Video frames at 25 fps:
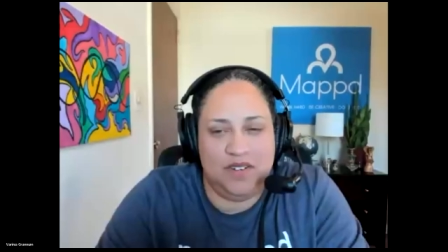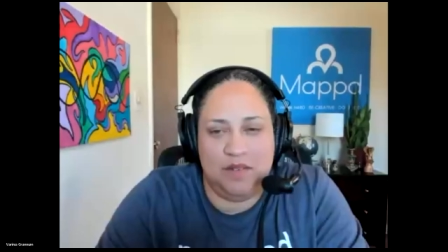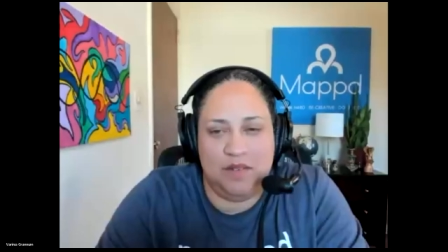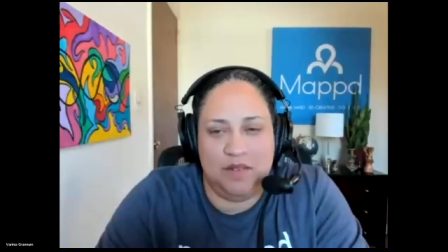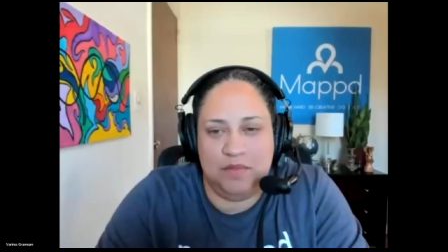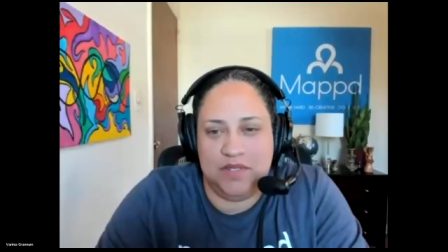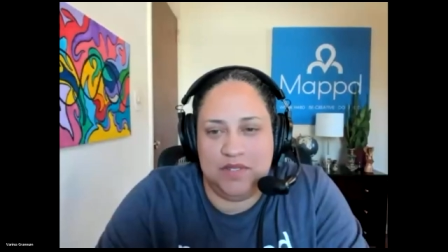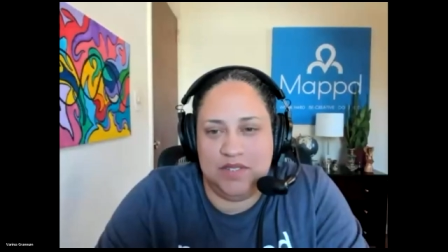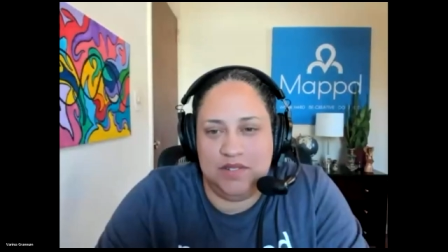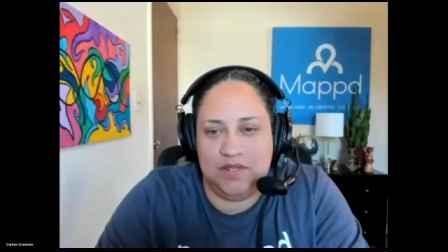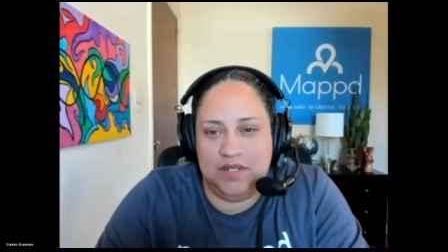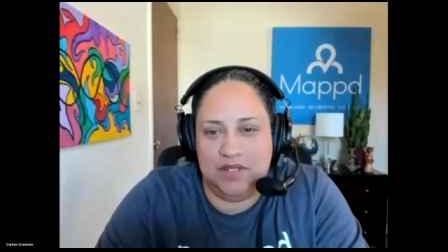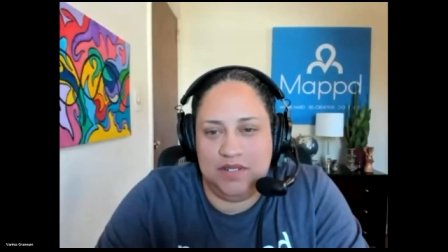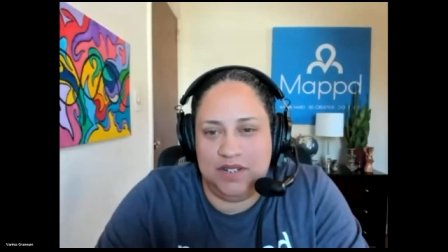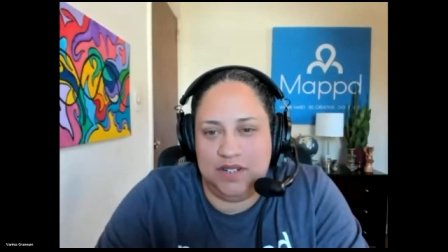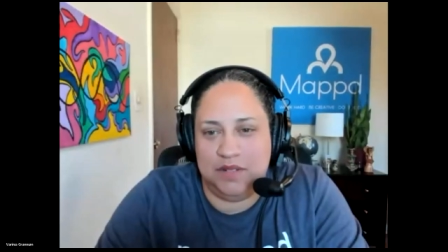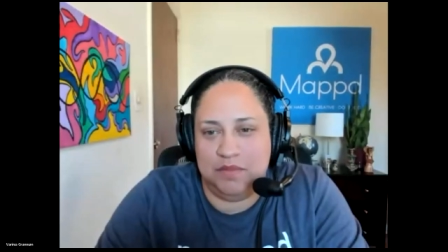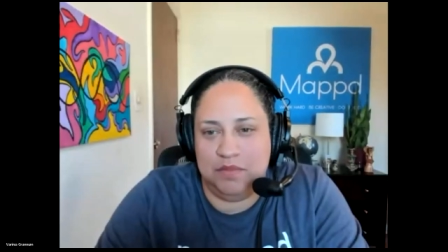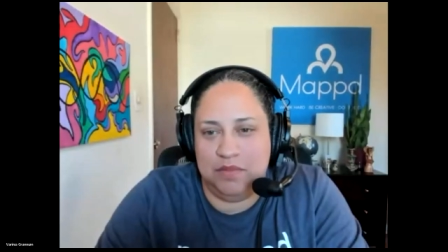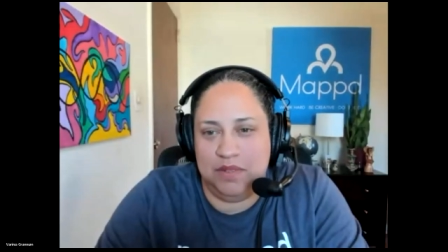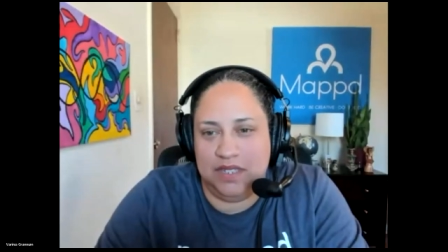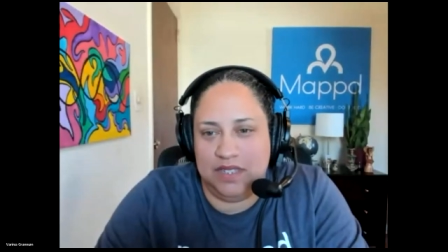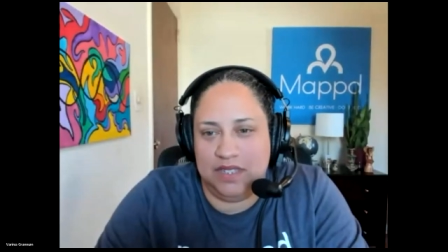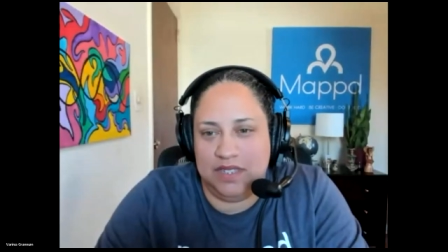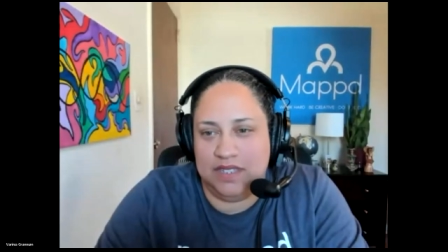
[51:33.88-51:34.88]
an opportunity to
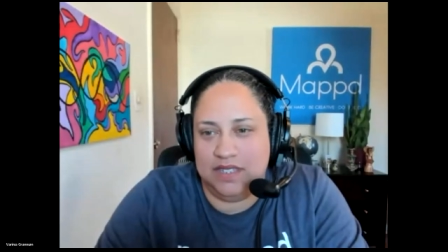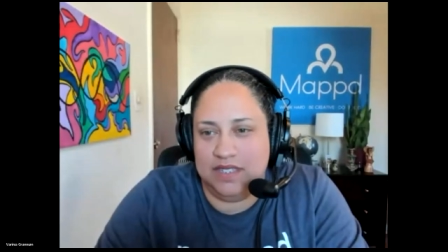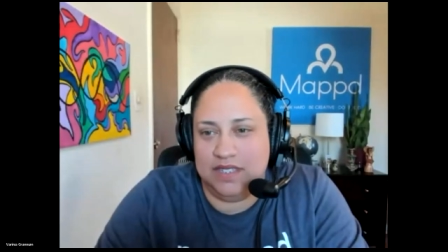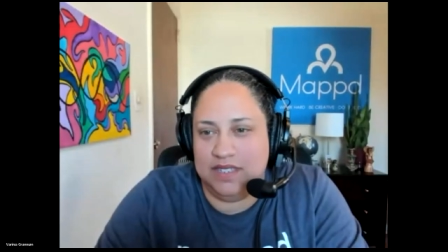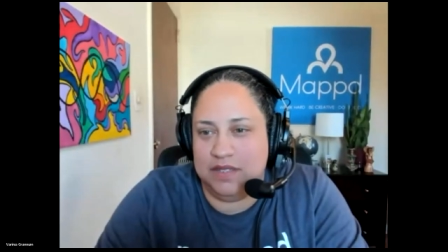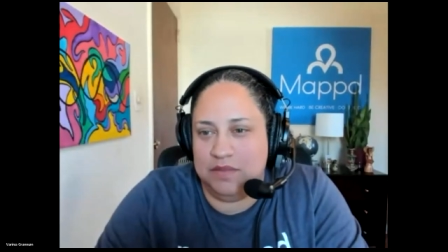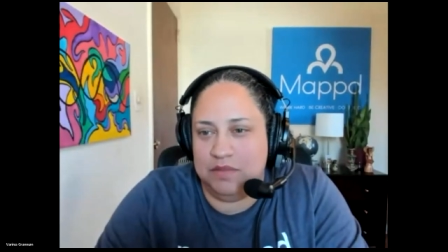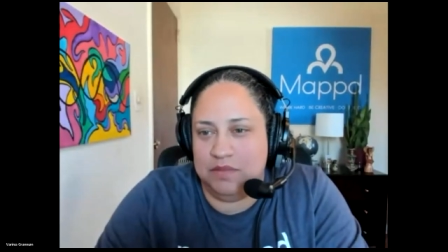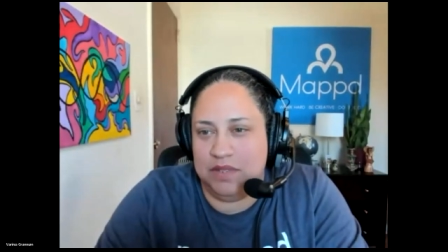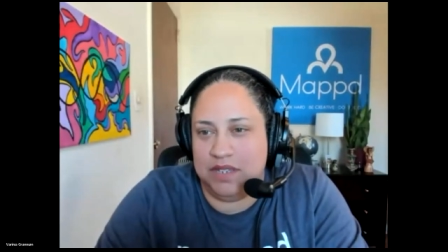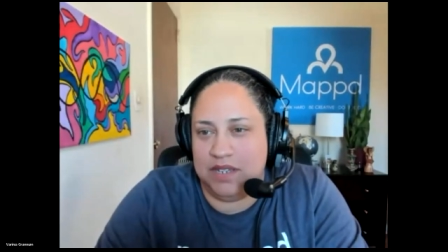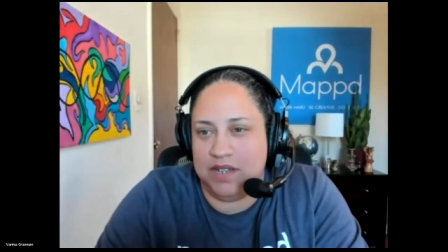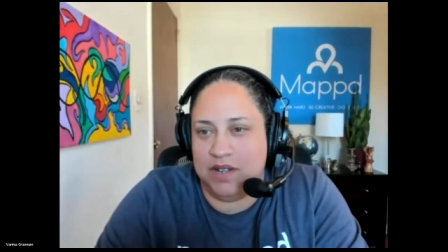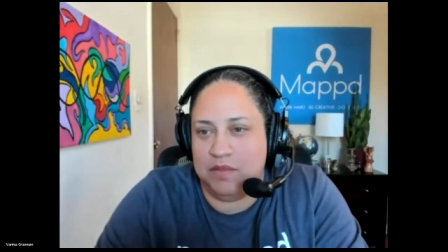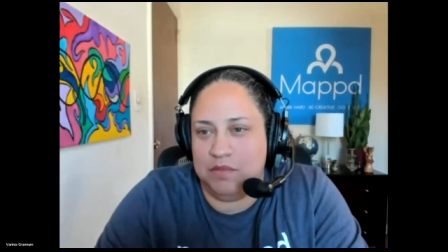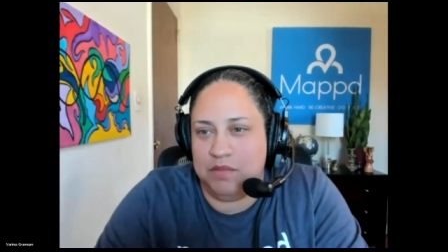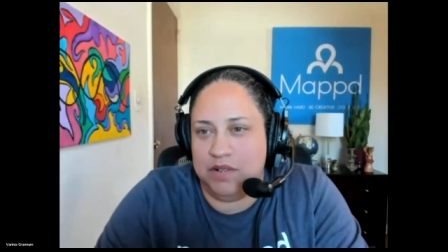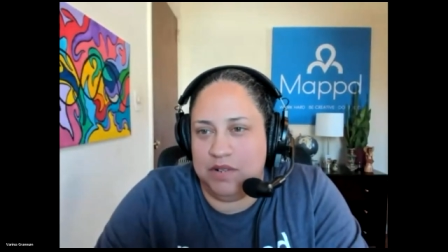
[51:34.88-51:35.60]
pick pick our